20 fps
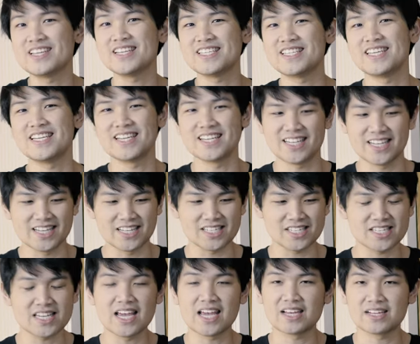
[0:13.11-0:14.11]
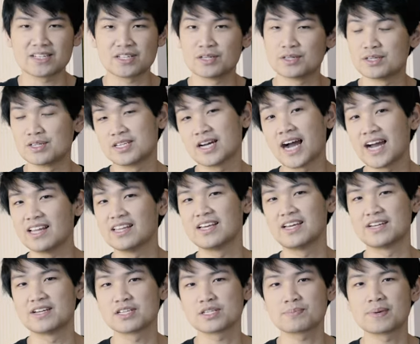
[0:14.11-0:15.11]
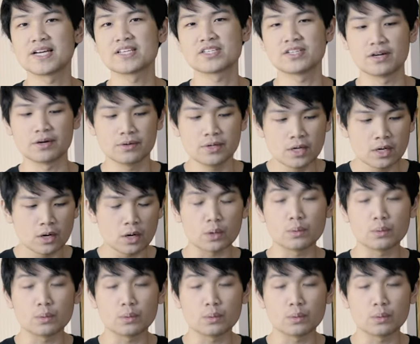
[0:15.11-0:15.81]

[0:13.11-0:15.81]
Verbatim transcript: easy it is to dial in espresso,